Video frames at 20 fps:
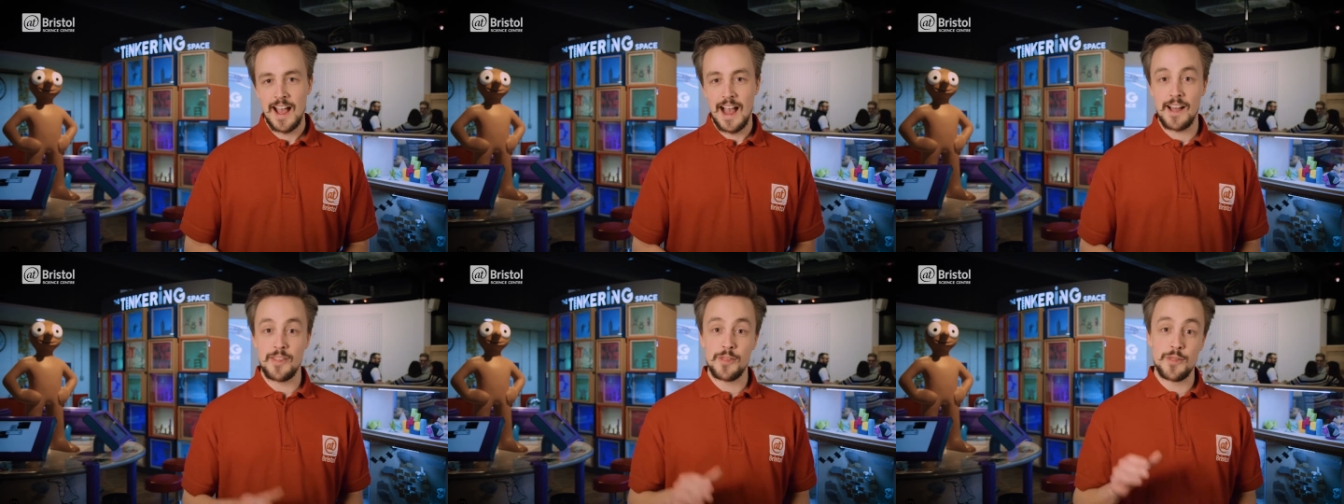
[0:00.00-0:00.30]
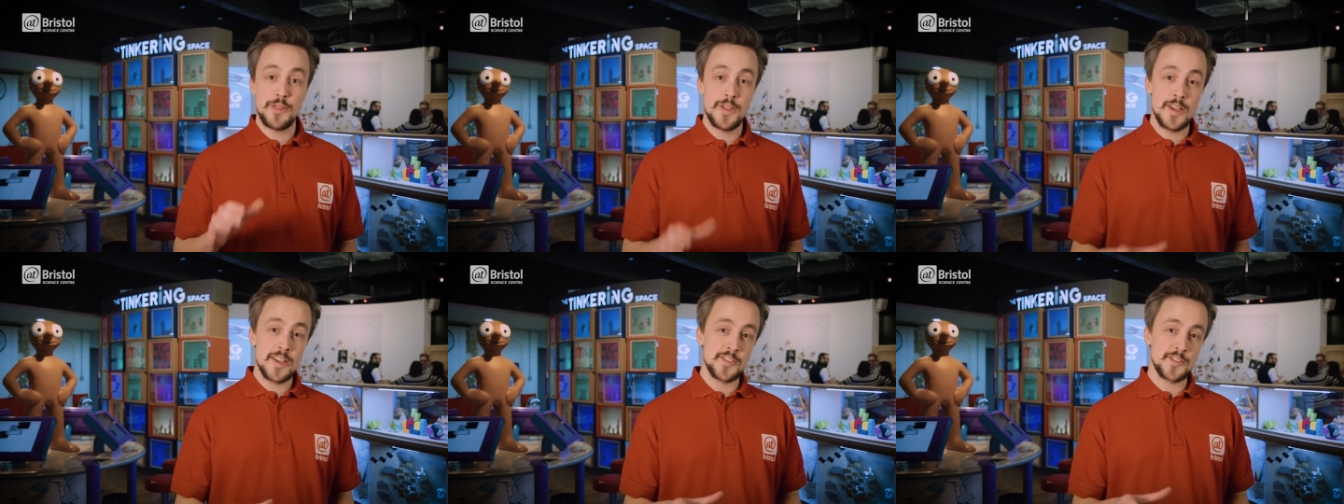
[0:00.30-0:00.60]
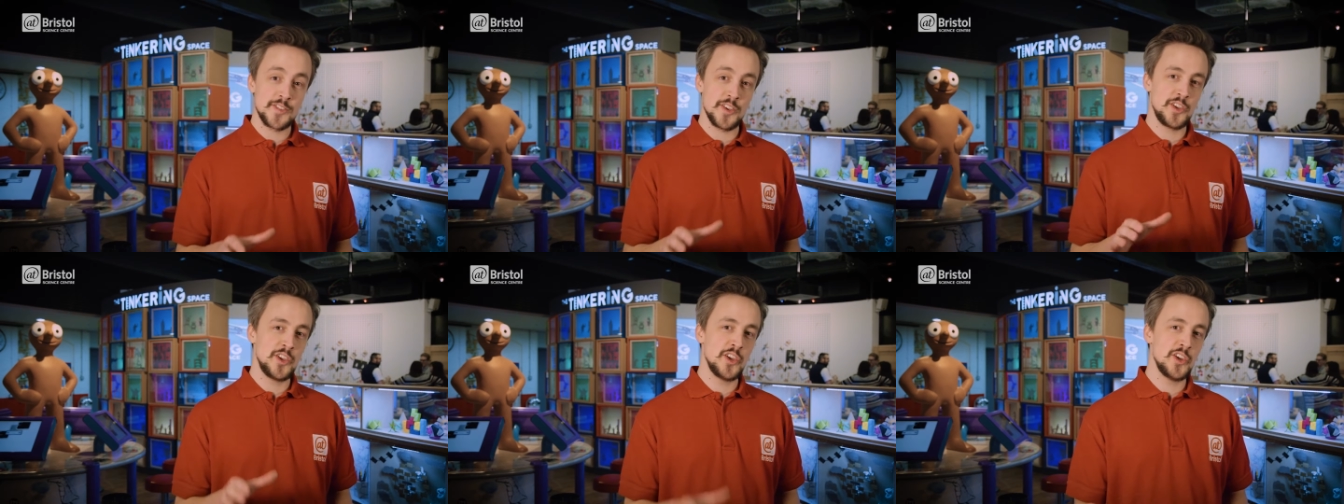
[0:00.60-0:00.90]
And
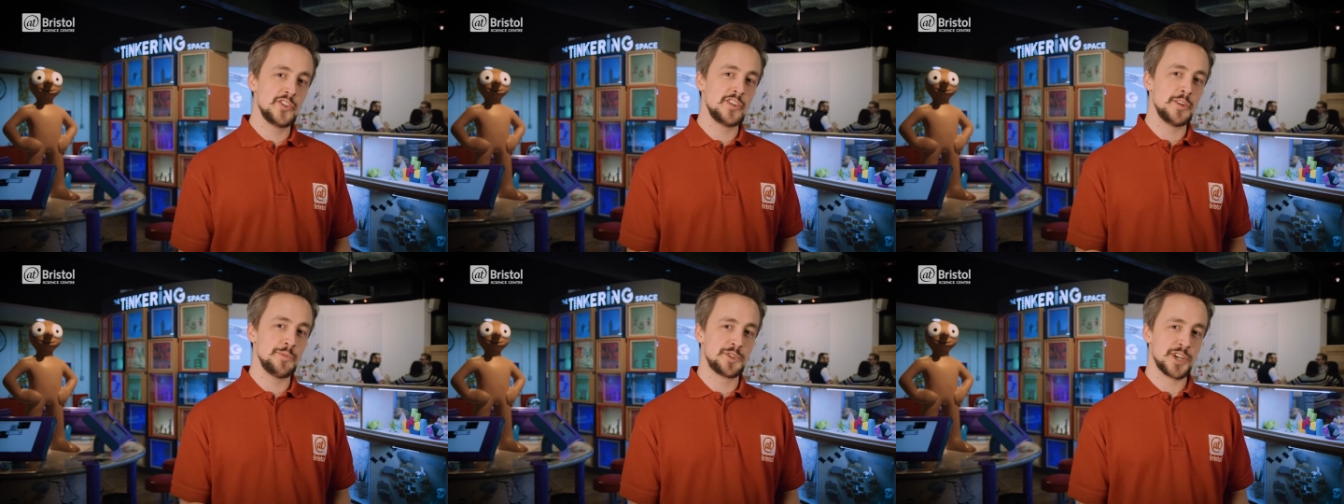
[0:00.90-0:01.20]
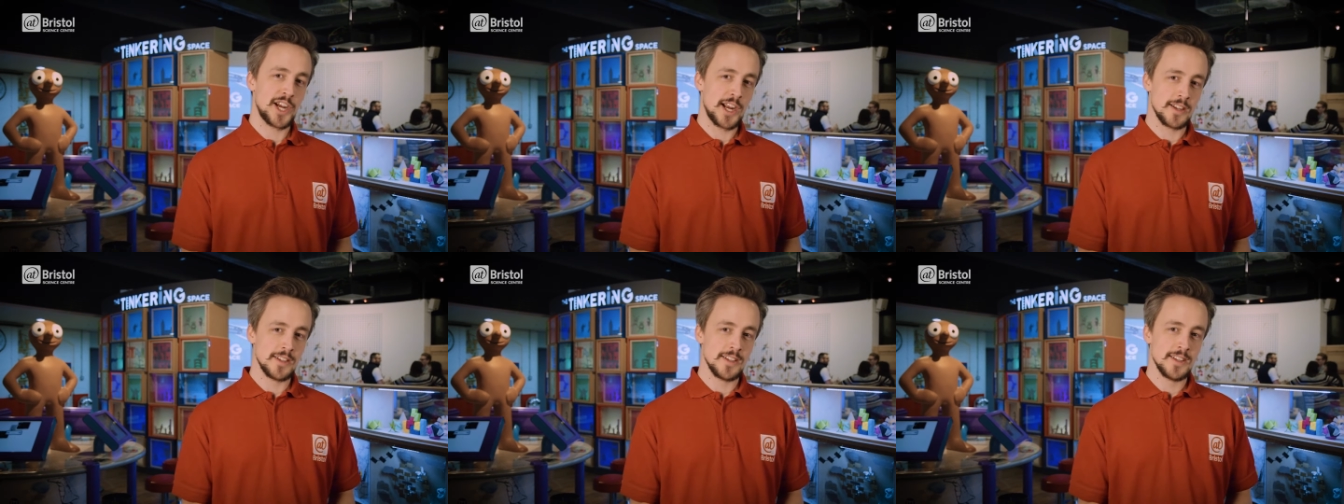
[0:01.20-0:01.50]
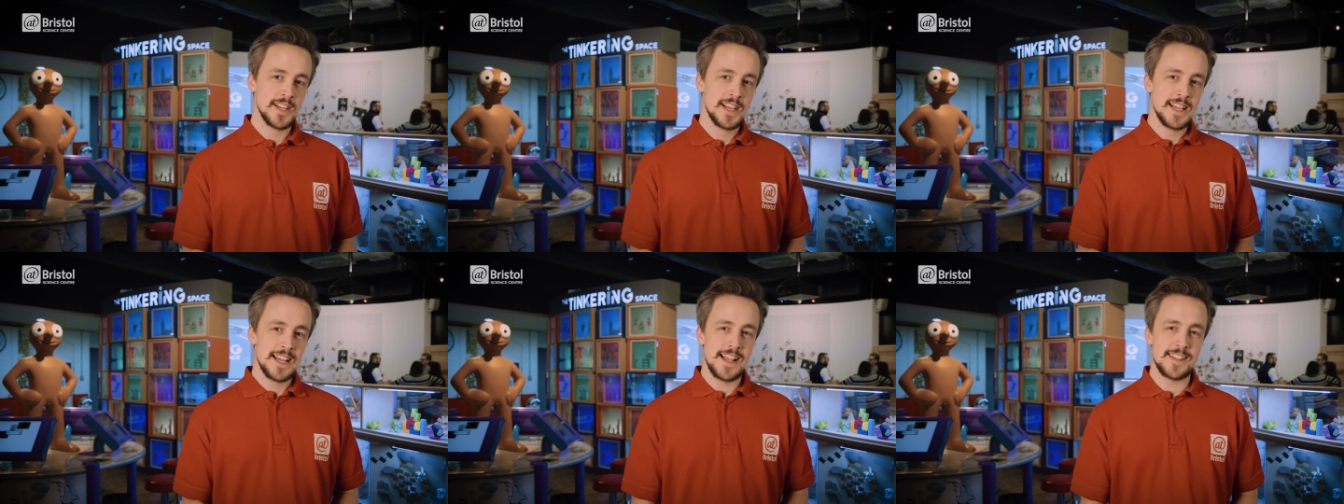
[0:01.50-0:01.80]
this YouTube
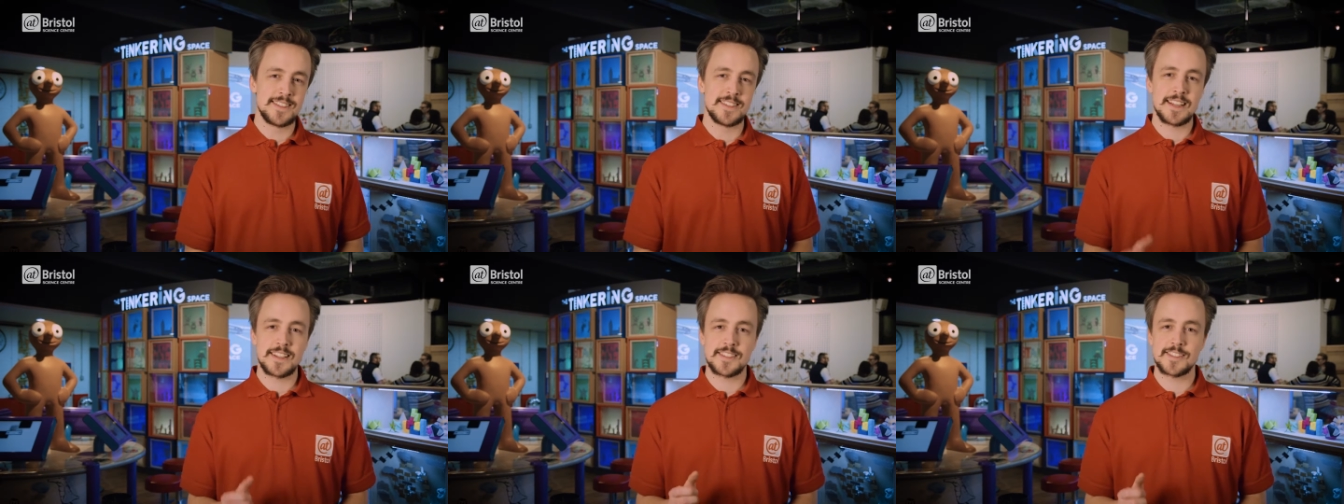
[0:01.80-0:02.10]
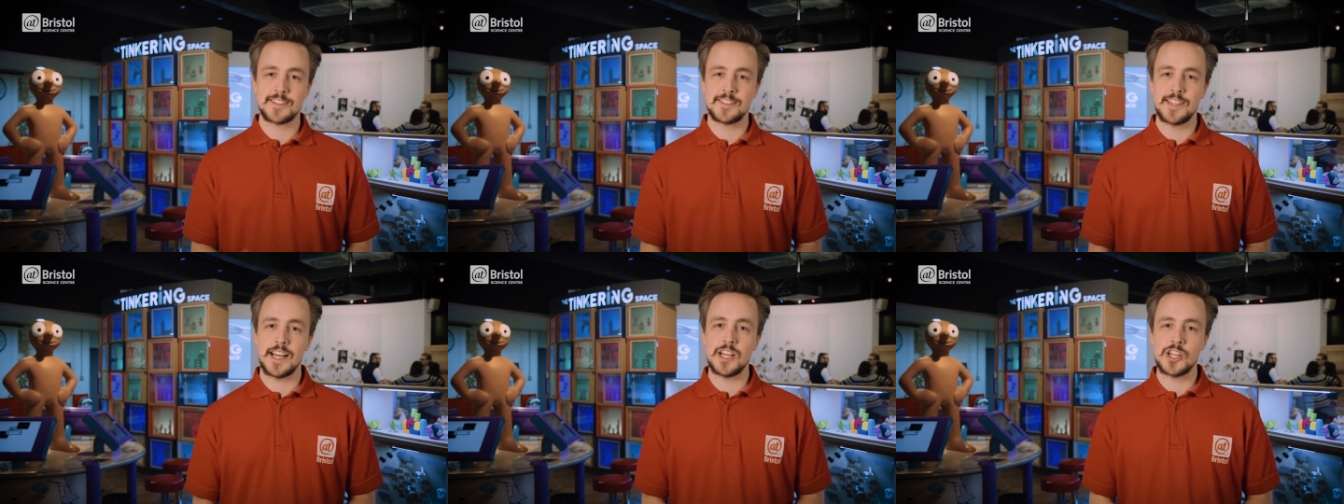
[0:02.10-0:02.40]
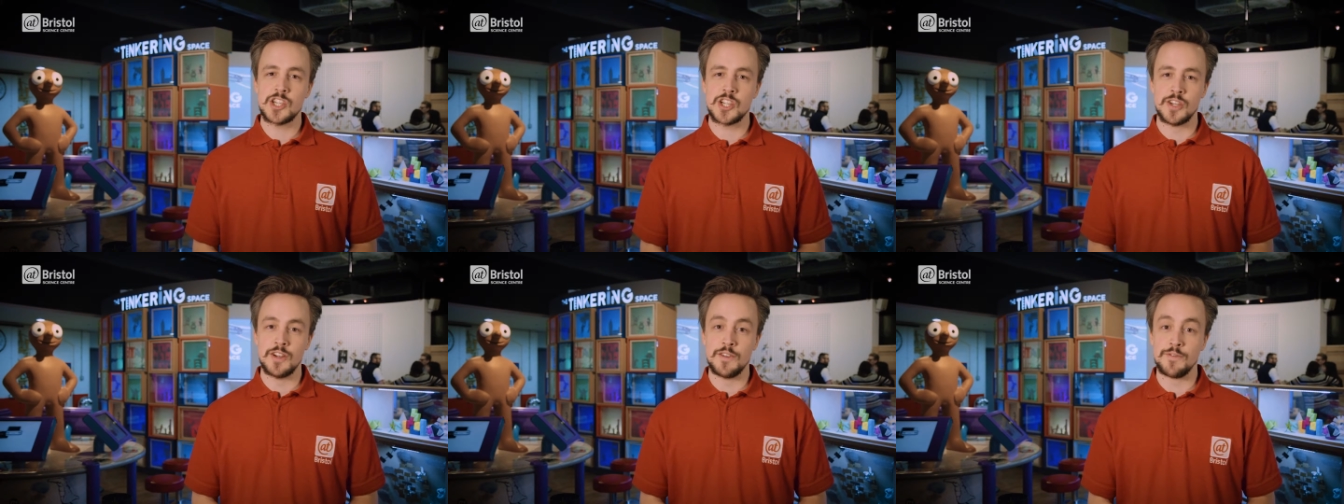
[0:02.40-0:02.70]
channel is an
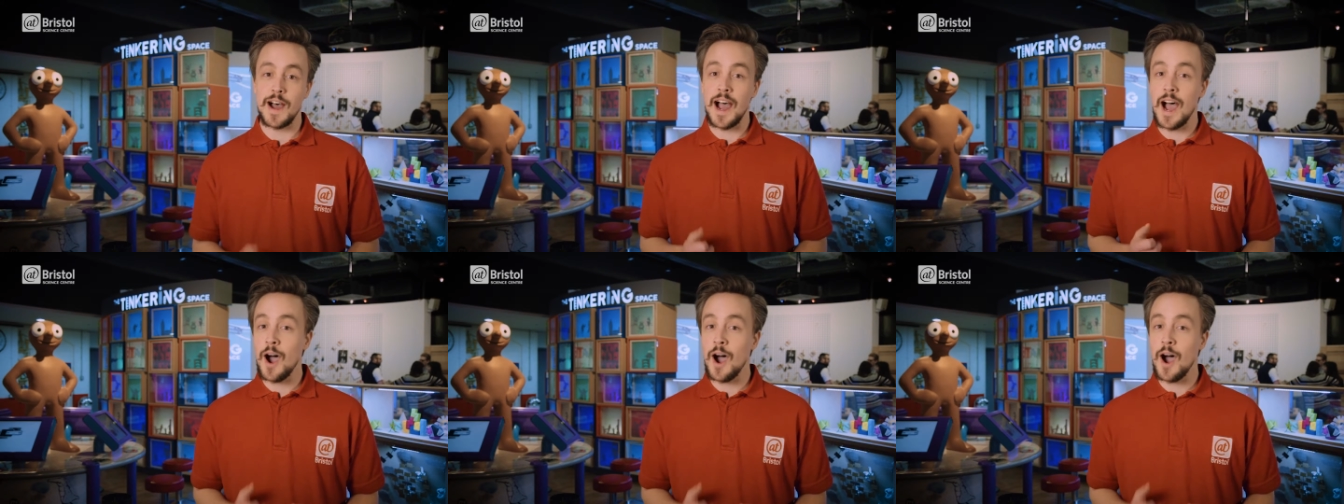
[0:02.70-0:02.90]
extension of